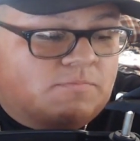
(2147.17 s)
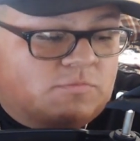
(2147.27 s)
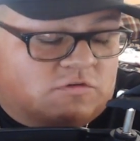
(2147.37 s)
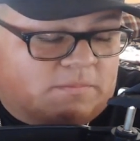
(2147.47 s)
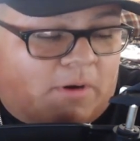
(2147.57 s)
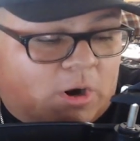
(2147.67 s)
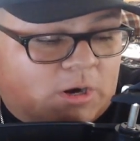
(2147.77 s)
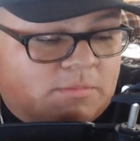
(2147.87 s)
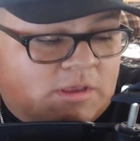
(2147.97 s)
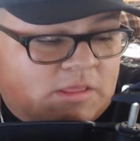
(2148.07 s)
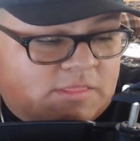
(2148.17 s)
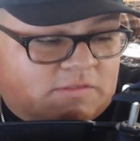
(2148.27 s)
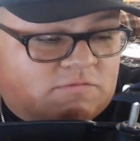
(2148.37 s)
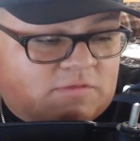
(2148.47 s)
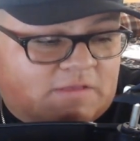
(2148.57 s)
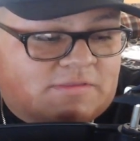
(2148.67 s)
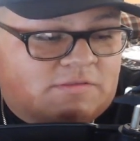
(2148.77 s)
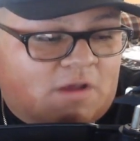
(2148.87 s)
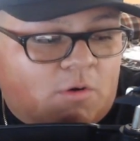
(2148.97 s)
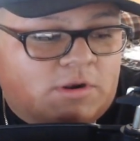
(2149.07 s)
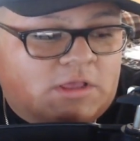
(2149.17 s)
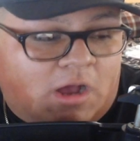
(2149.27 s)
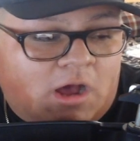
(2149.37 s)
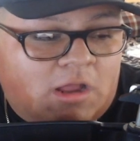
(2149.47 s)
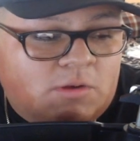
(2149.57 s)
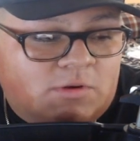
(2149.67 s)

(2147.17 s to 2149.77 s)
there's a part of me that says that Tony Khan,